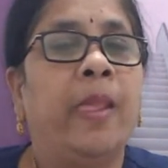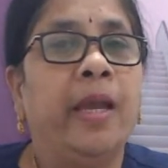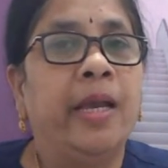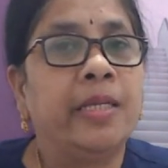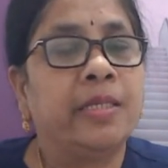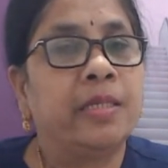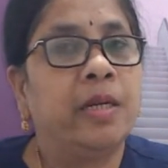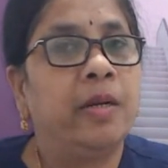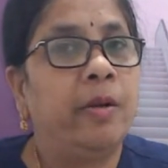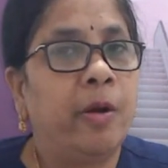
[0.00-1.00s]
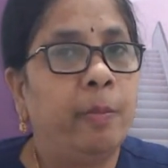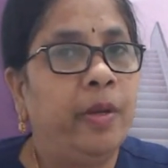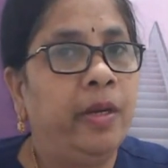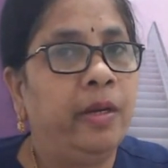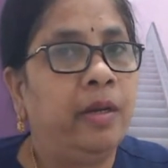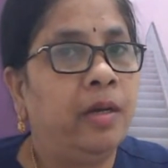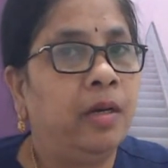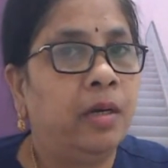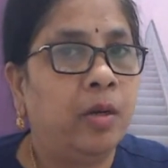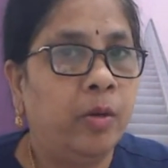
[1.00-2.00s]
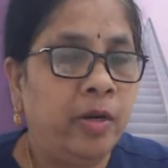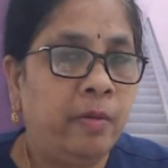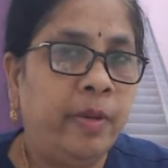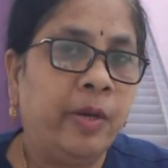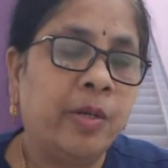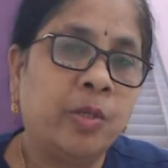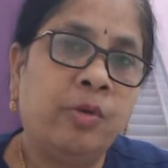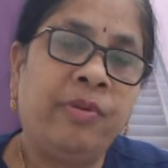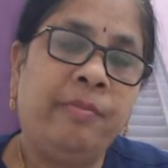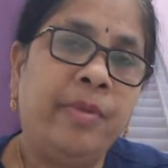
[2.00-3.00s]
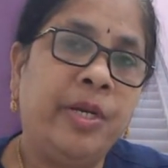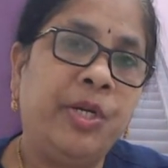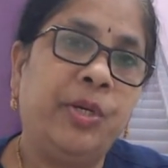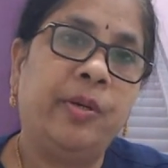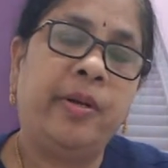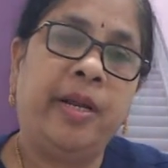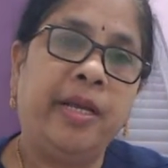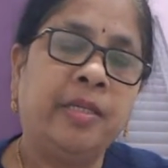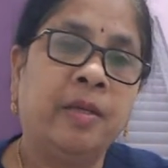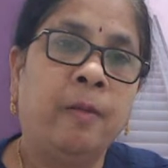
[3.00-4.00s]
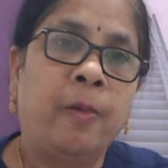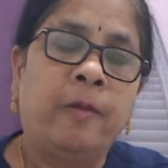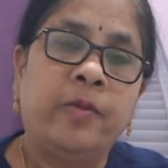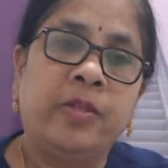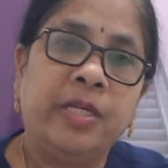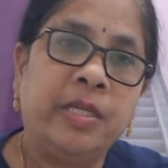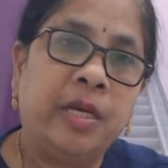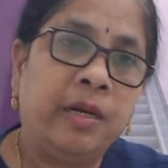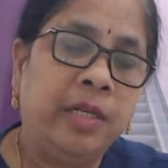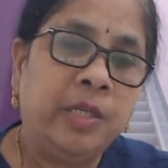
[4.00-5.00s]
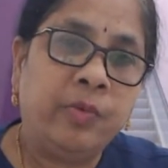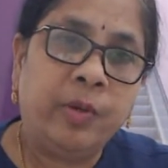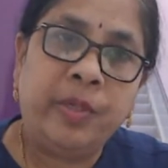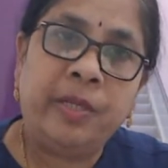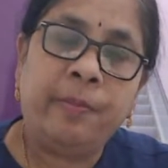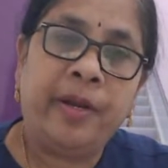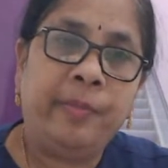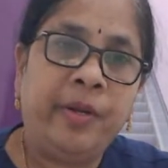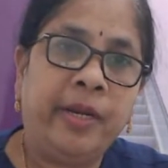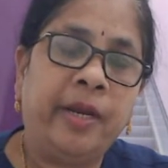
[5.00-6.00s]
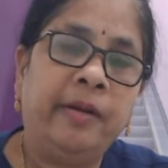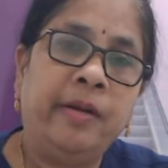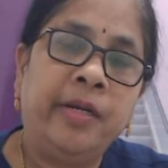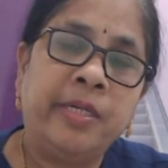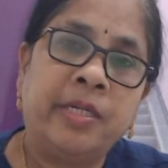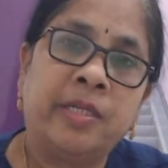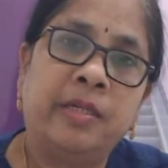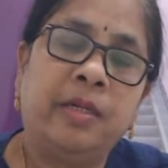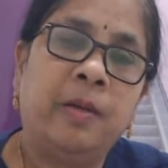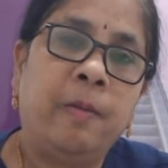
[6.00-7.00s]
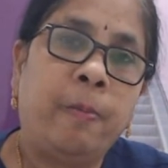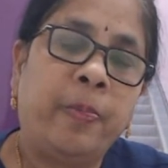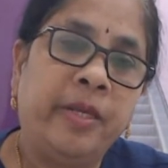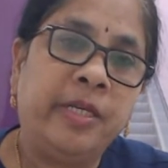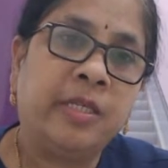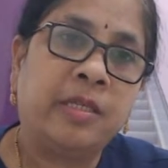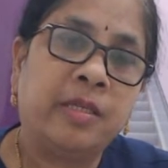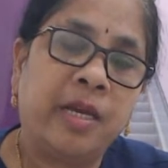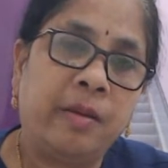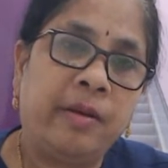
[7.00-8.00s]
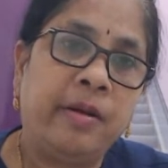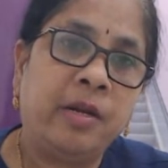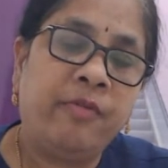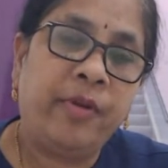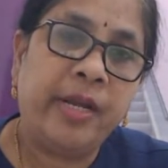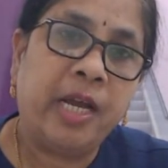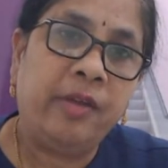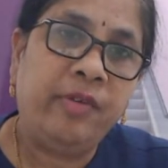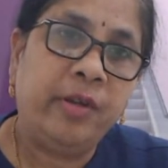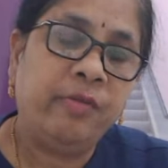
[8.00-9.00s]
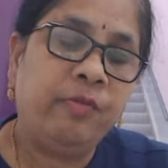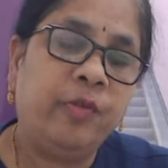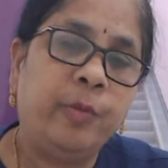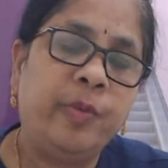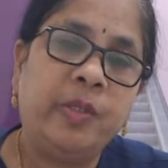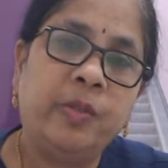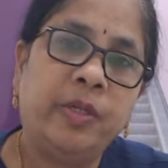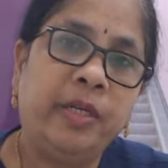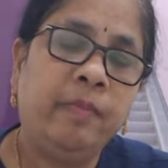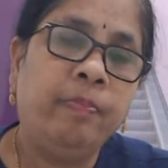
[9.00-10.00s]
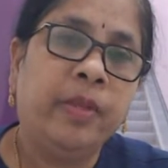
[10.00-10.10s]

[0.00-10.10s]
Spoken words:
has not been good because of immature eggs. So these would be the primary candidates. This drug-free IVF would be suiting